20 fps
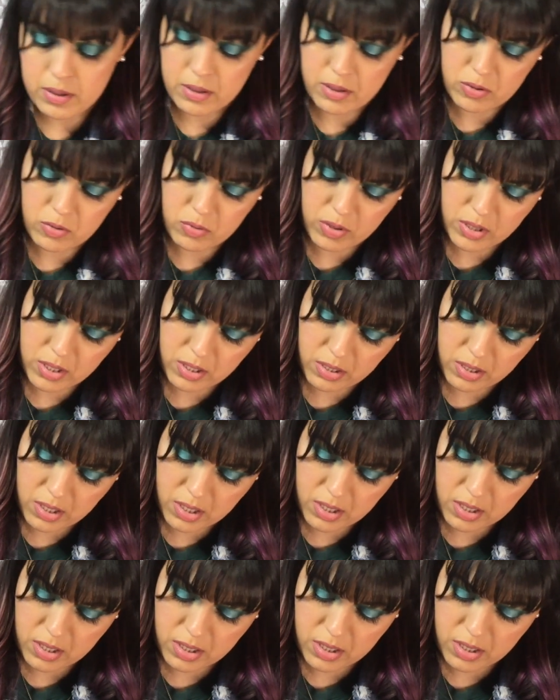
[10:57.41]
This one is
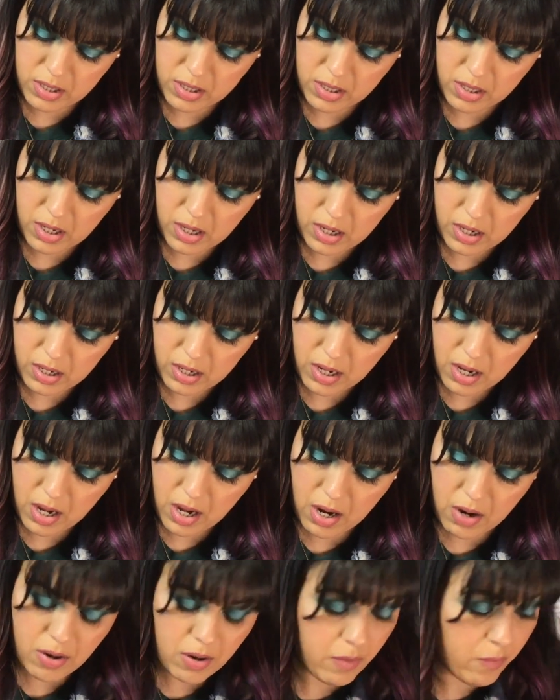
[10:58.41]
in
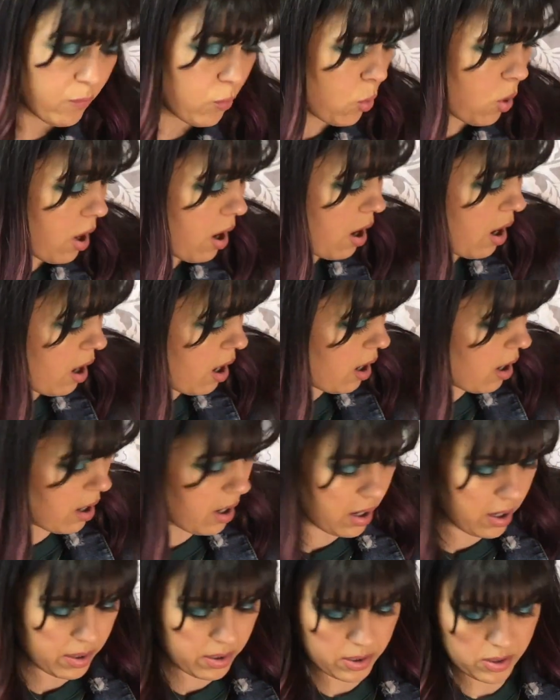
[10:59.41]
Au
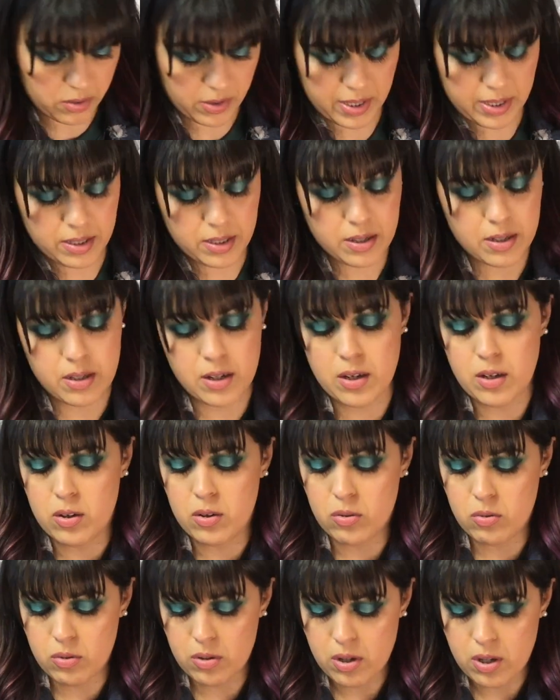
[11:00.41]
Revoir, so that's a
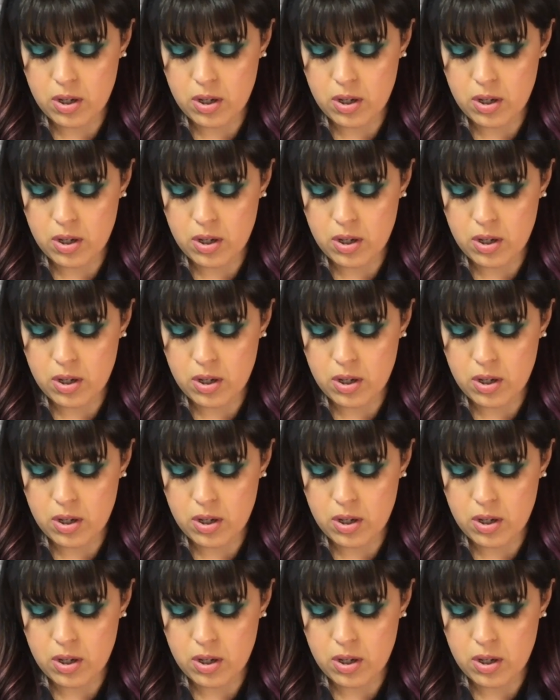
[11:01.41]
no.